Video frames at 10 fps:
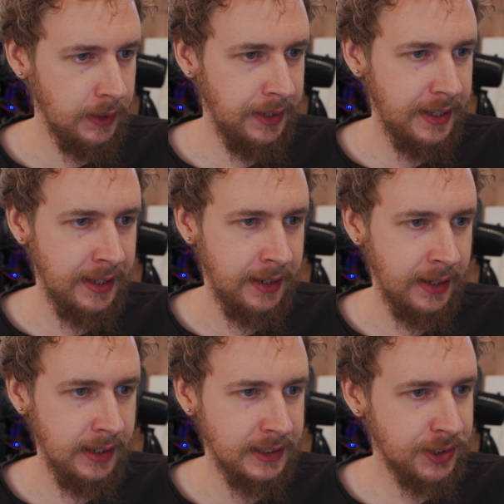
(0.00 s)
And then
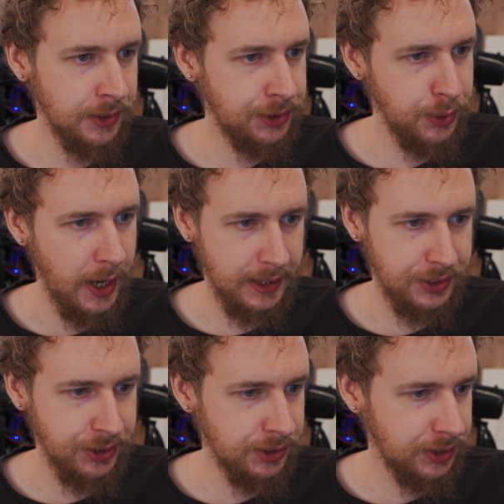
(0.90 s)
let's go to
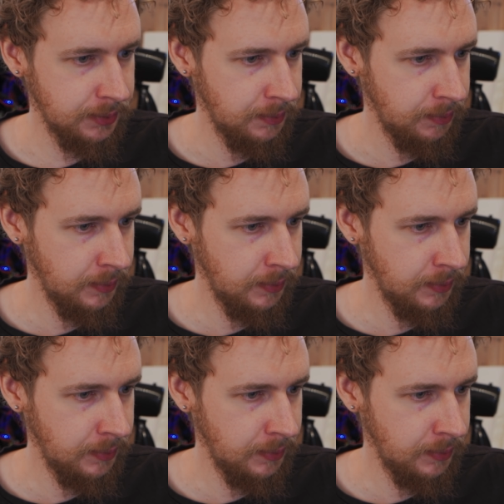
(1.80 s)
actions,